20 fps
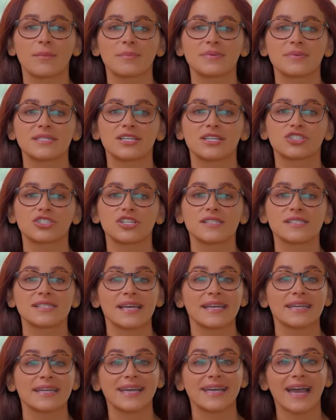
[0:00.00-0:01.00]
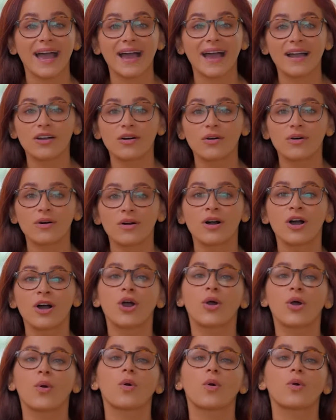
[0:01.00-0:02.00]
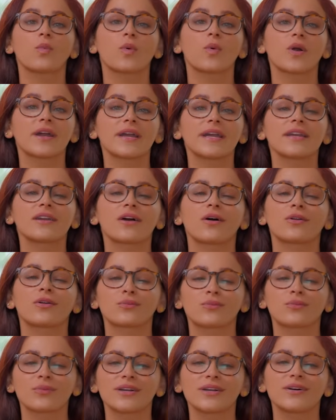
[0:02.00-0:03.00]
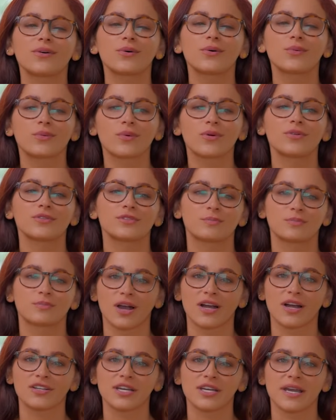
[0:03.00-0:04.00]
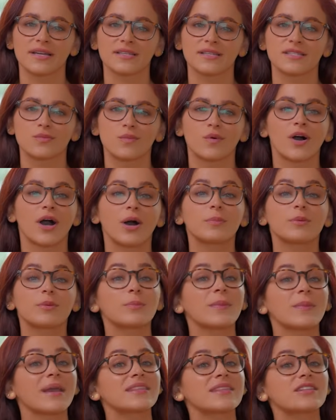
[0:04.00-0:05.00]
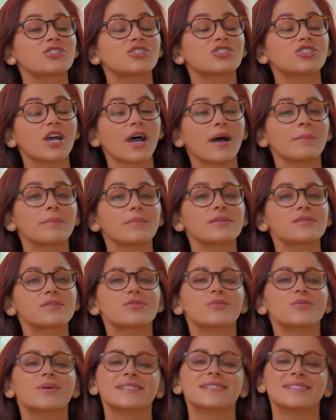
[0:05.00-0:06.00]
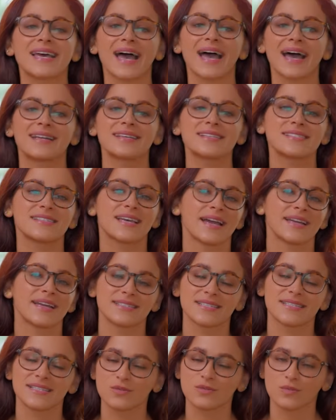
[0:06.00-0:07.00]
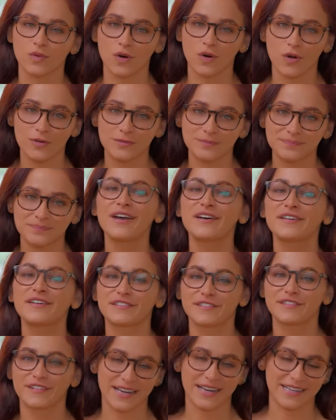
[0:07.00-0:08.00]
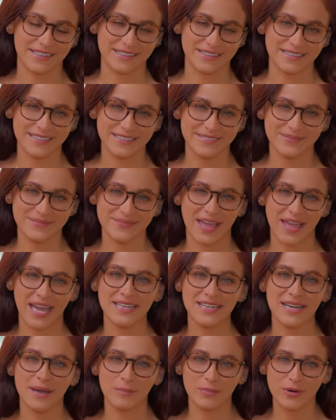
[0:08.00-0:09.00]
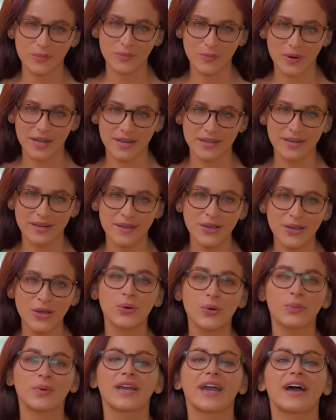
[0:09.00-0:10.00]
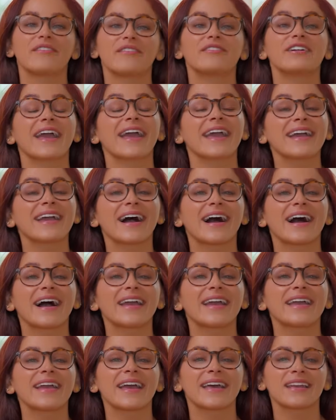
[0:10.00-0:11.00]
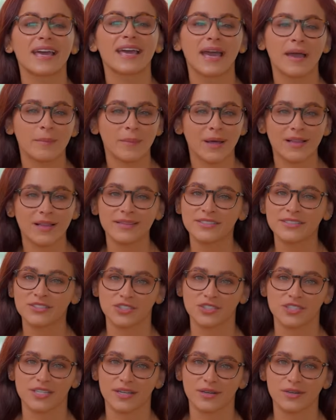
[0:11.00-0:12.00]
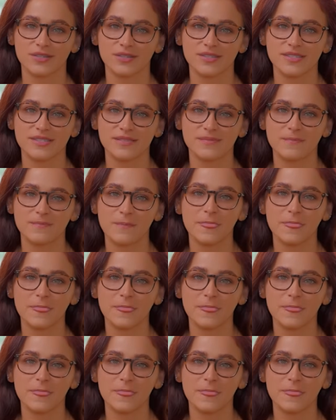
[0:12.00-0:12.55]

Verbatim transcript: competitions like Kaggle or working on real world projects will help you make the jump to a data scientist role. Finally, at number one, we have AI and ML engineers.